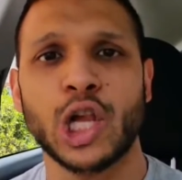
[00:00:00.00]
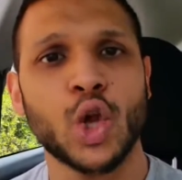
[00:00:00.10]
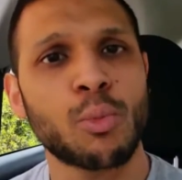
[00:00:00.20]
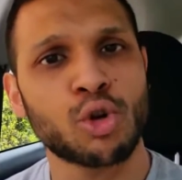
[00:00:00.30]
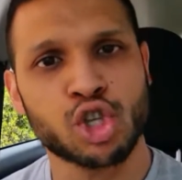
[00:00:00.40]
a
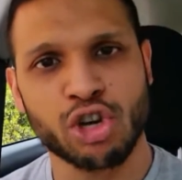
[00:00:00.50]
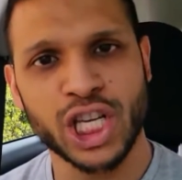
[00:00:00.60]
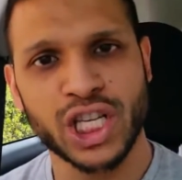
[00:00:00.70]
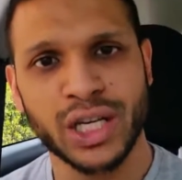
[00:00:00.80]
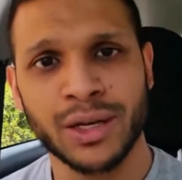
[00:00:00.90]
lot more
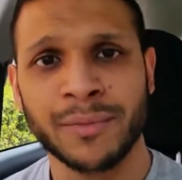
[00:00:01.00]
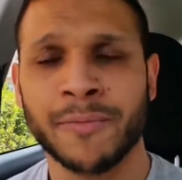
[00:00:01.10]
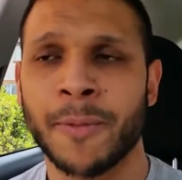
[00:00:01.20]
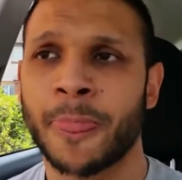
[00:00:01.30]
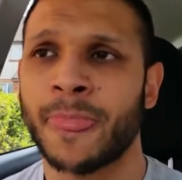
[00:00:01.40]
stretching,
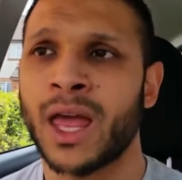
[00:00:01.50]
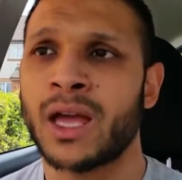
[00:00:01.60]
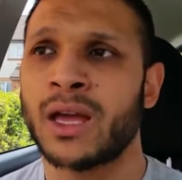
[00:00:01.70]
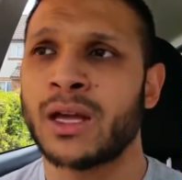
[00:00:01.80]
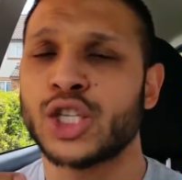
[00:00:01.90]

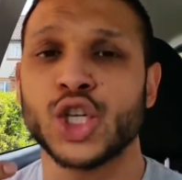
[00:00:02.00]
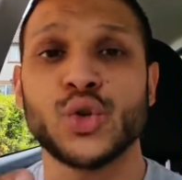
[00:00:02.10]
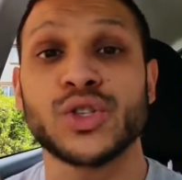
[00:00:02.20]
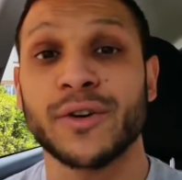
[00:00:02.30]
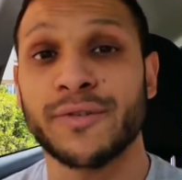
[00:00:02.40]
to
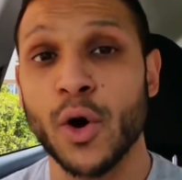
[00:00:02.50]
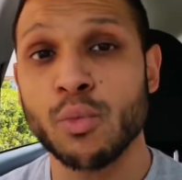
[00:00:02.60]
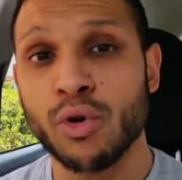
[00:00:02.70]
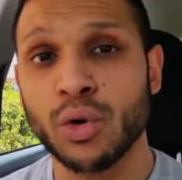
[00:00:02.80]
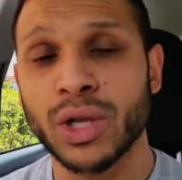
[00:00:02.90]
use the
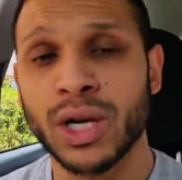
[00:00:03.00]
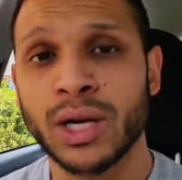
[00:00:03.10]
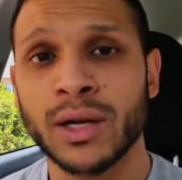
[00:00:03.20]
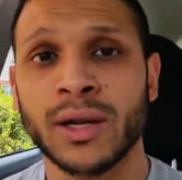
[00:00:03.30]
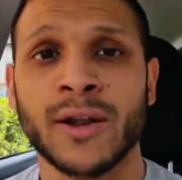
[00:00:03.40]
foam
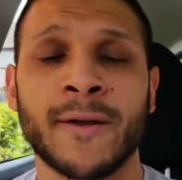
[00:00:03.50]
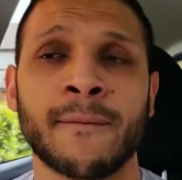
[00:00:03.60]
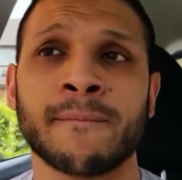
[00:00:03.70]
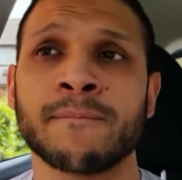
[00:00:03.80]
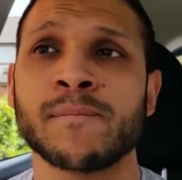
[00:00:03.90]
roller,
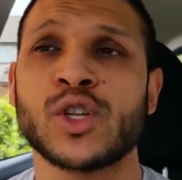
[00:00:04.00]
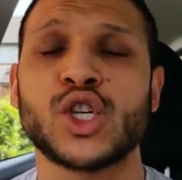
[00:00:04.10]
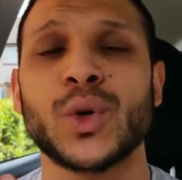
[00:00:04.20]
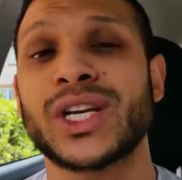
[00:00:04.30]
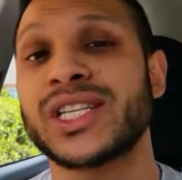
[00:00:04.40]
to
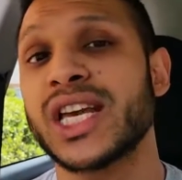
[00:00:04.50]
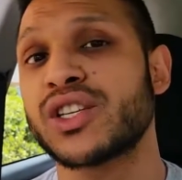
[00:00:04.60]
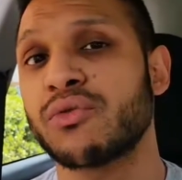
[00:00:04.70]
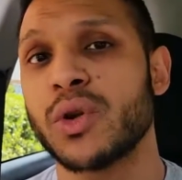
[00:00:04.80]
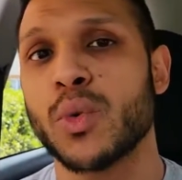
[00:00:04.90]
do
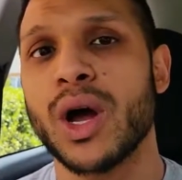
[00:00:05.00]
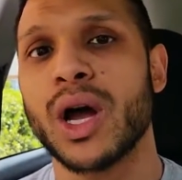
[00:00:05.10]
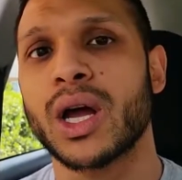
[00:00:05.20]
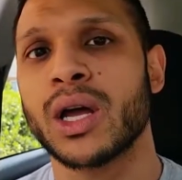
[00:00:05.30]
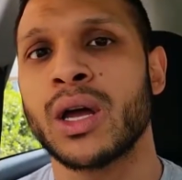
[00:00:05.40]
accessory
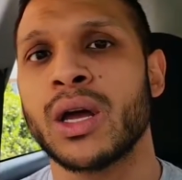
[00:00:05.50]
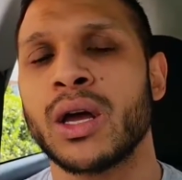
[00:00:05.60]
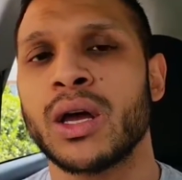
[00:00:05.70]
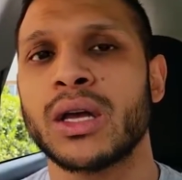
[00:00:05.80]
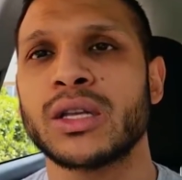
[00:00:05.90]
work
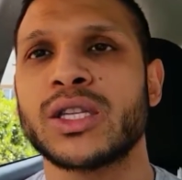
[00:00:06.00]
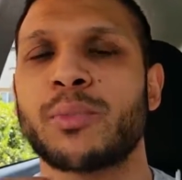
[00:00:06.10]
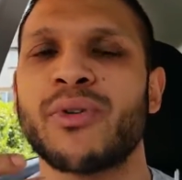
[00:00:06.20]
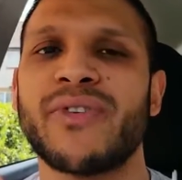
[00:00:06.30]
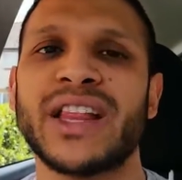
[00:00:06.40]
to
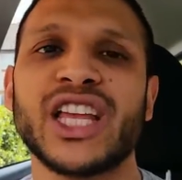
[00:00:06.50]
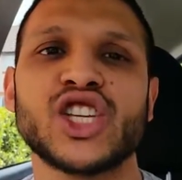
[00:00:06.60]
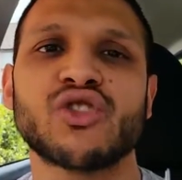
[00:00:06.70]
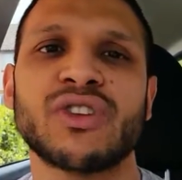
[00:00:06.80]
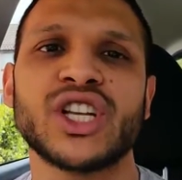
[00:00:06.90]
prevent
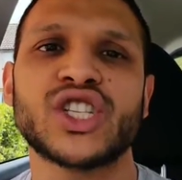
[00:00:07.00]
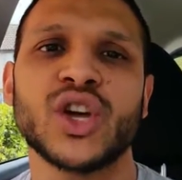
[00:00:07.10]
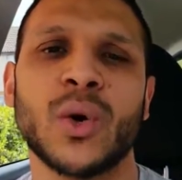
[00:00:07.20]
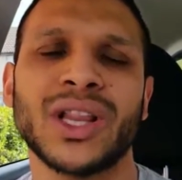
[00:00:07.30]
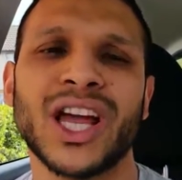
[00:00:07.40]
injuries.
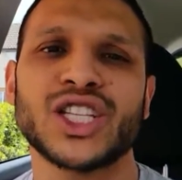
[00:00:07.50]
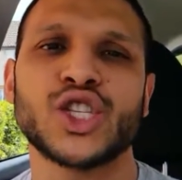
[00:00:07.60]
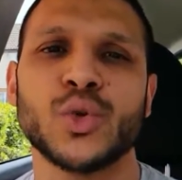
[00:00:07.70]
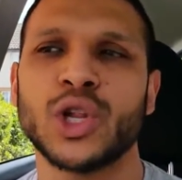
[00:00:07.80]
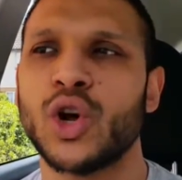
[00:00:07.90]
So I like to
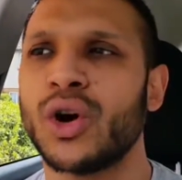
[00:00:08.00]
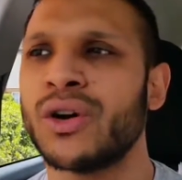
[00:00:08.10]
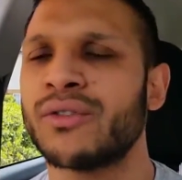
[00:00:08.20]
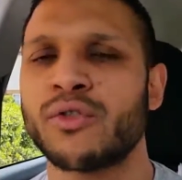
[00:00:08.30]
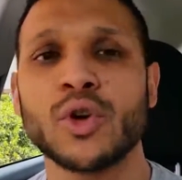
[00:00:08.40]
do a lot
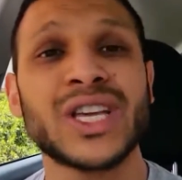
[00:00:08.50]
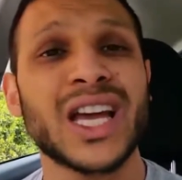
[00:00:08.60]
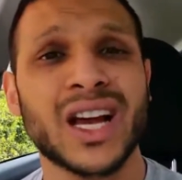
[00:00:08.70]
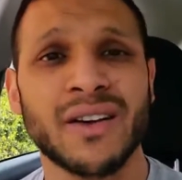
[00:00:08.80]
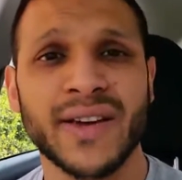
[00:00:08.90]
of
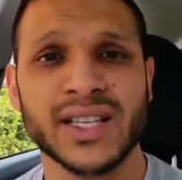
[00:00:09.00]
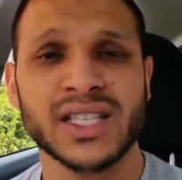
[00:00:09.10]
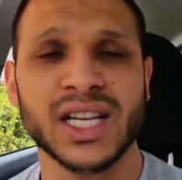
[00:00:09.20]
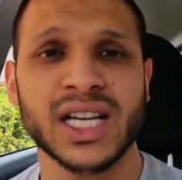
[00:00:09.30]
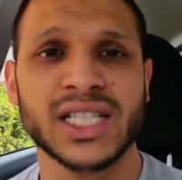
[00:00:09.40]
rotator cuff
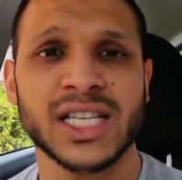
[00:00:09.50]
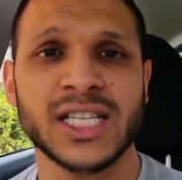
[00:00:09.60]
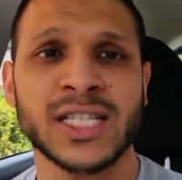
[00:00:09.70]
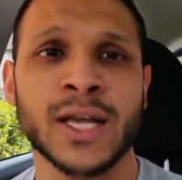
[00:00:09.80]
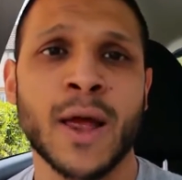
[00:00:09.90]

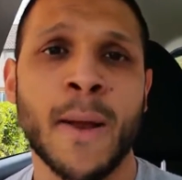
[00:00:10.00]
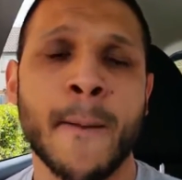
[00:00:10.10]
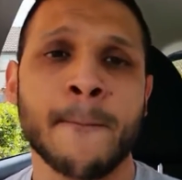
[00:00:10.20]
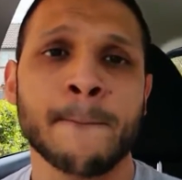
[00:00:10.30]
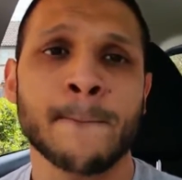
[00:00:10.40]
exercises.
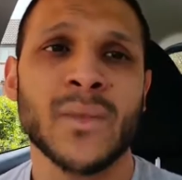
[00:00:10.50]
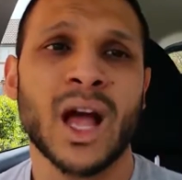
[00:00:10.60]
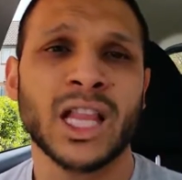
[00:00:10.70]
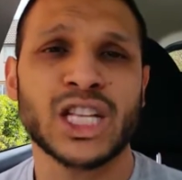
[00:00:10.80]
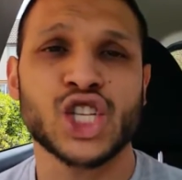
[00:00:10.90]

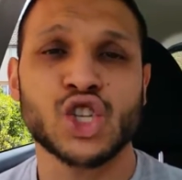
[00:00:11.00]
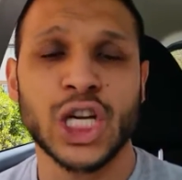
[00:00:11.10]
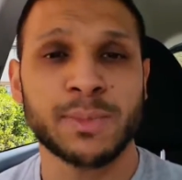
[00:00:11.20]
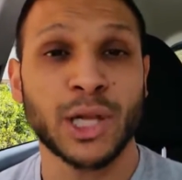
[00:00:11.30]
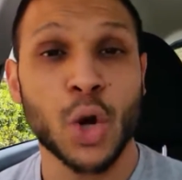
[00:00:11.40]
I like to
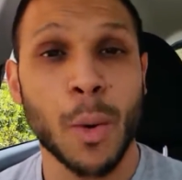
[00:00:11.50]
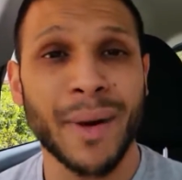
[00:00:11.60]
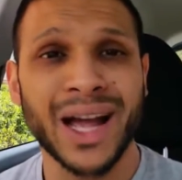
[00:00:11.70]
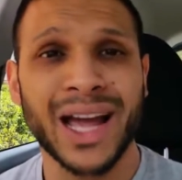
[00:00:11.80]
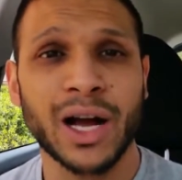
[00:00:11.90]
stretch my lower
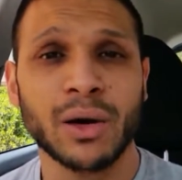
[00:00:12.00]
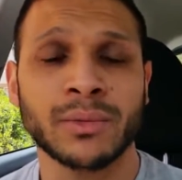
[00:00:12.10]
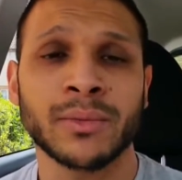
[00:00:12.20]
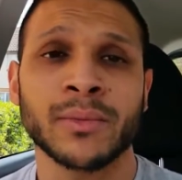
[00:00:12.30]
back out.